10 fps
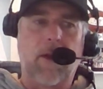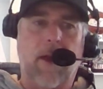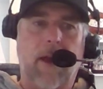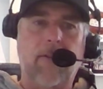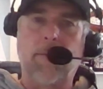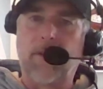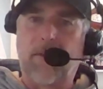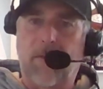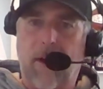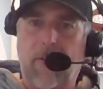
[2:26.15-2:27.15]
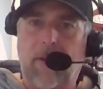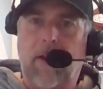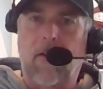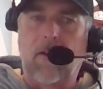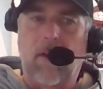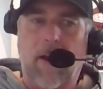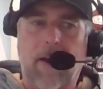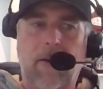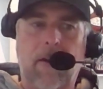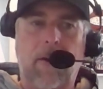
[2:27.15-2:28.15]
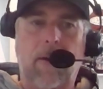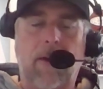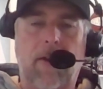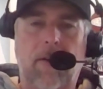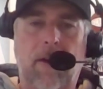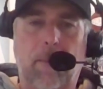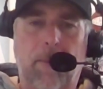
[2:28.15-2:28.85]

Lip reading: He had some success in Carolina in a